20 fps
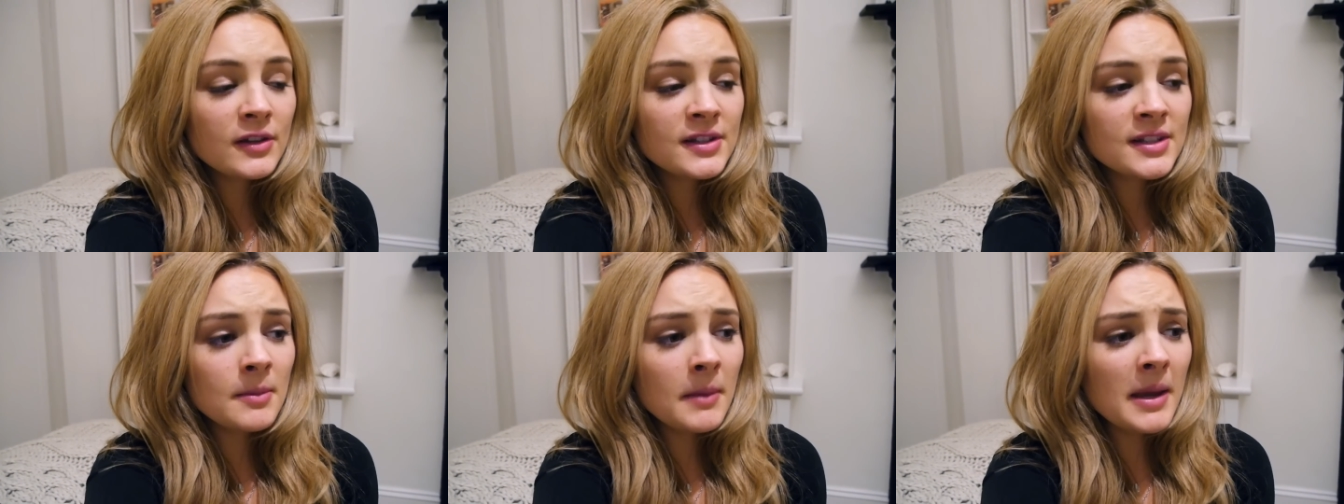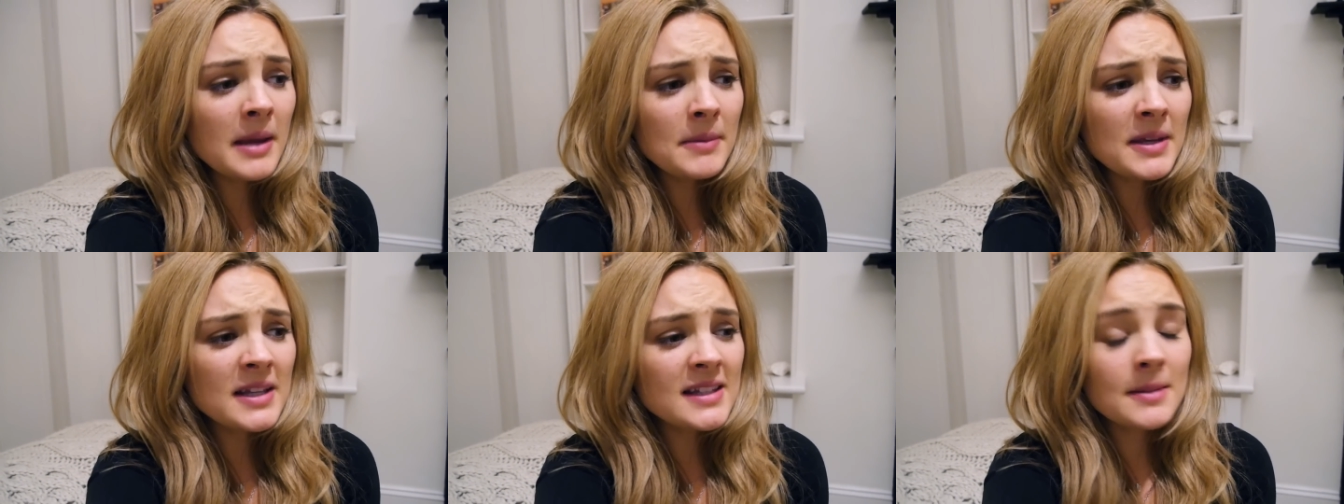So
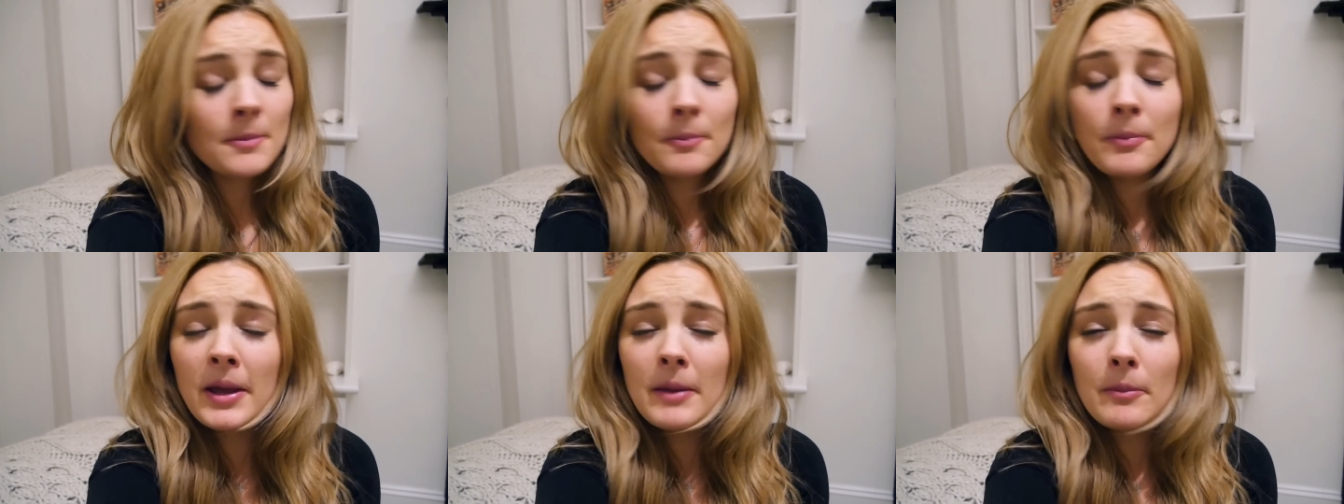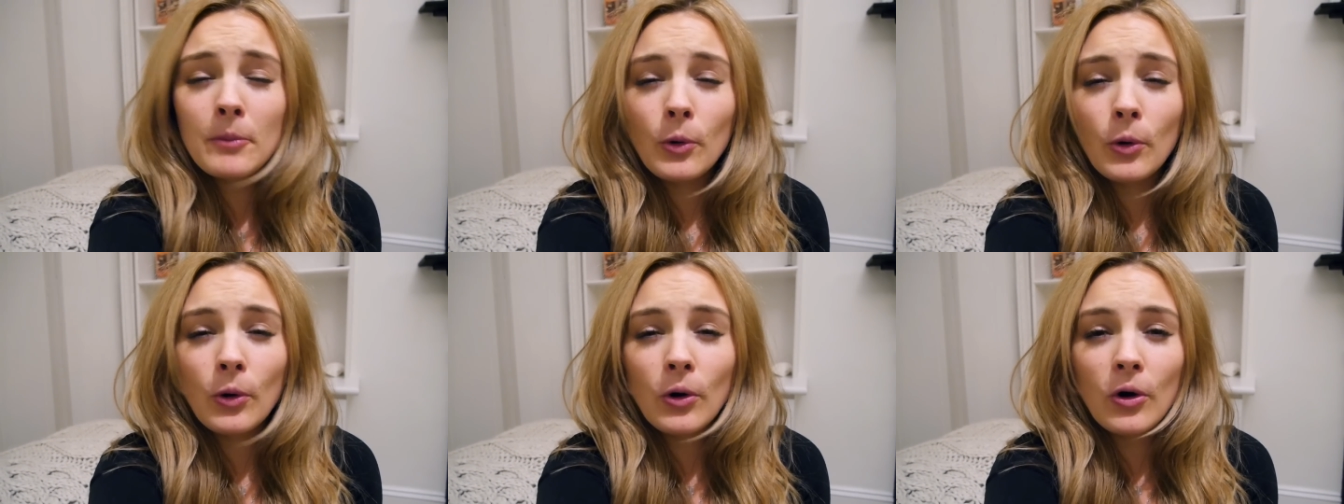maybe it's a
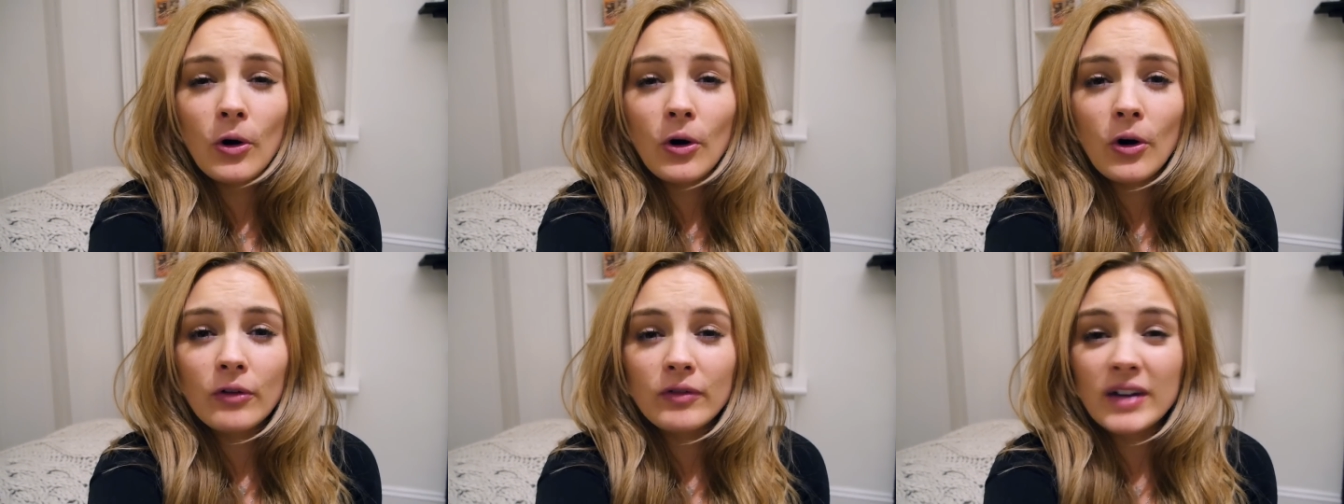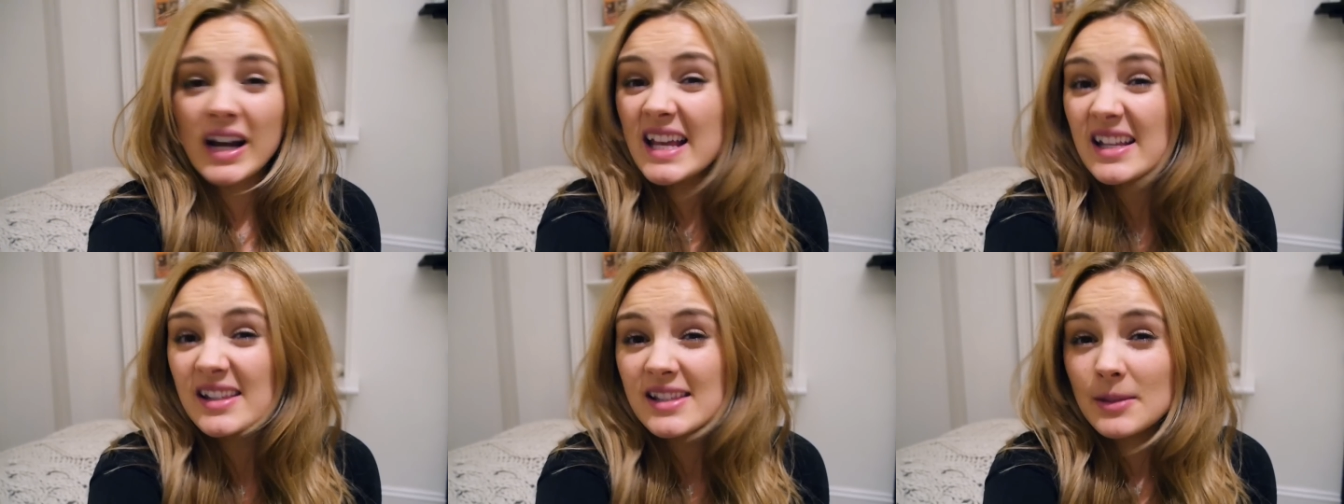bit more
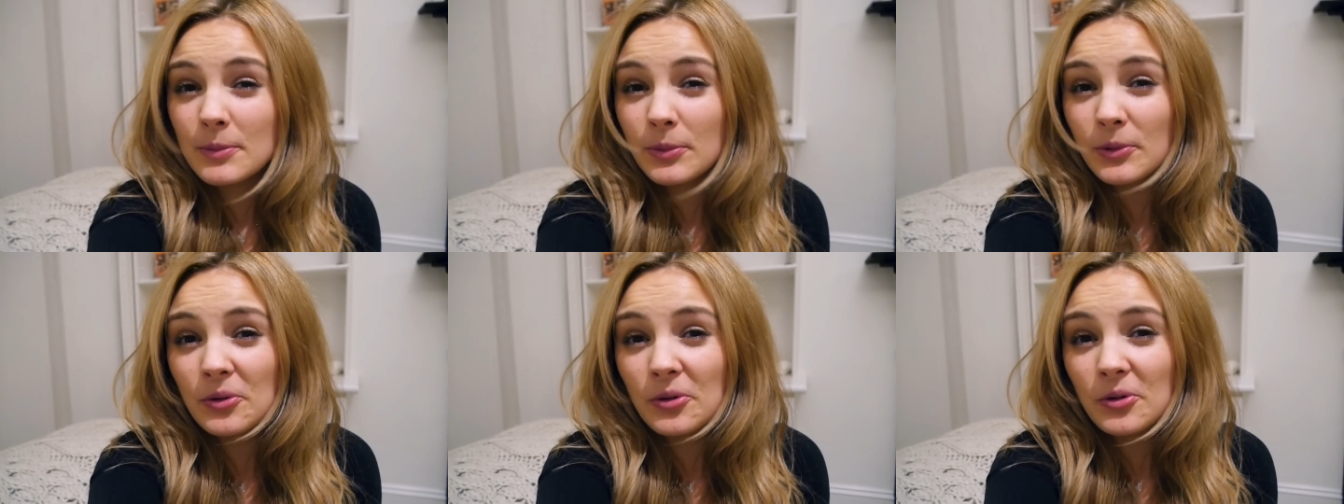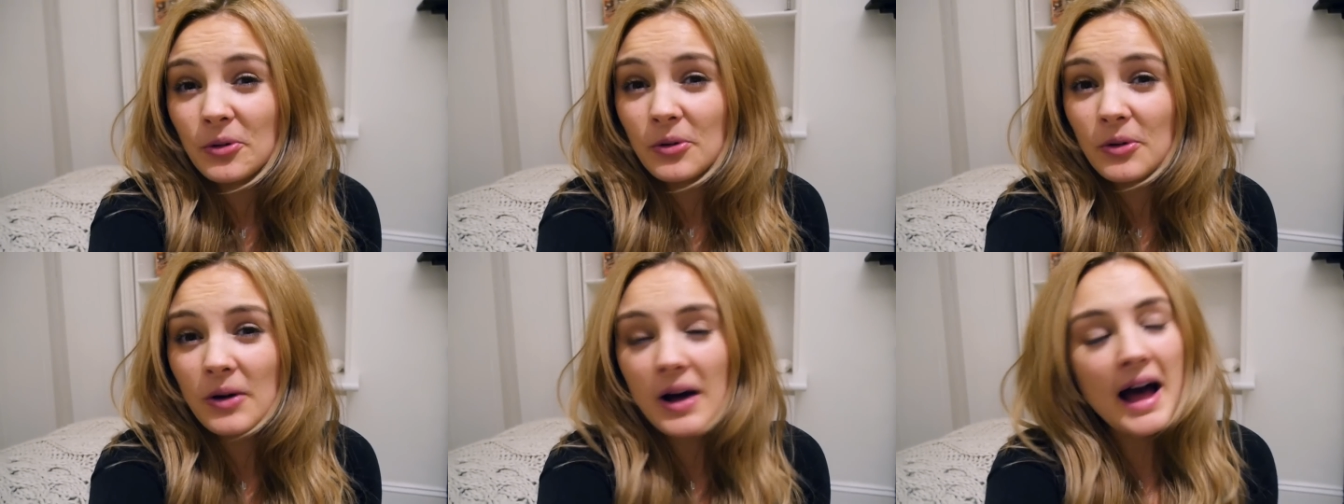
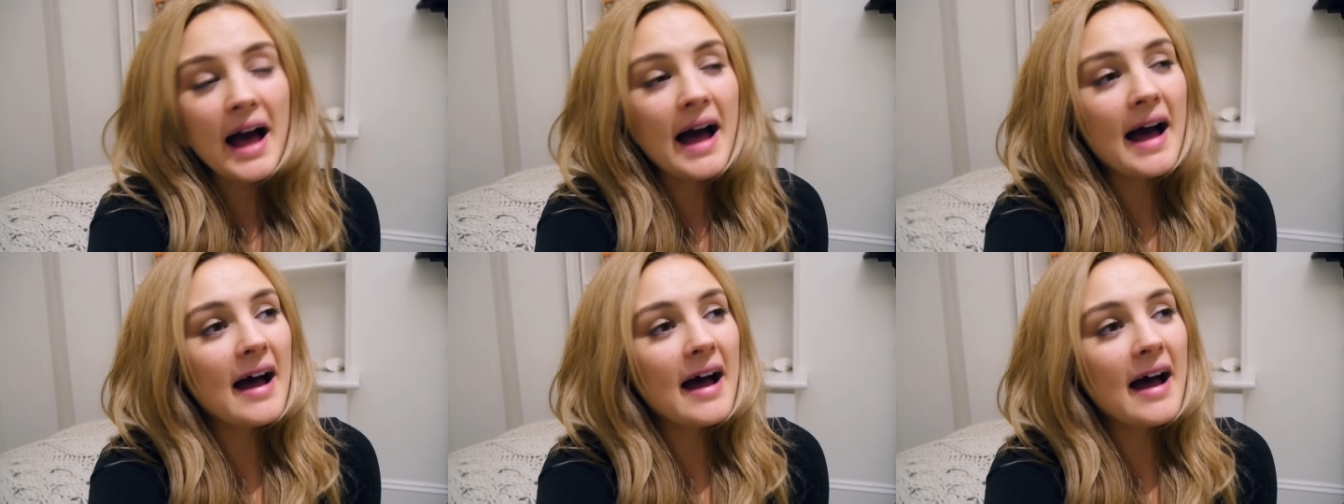relatable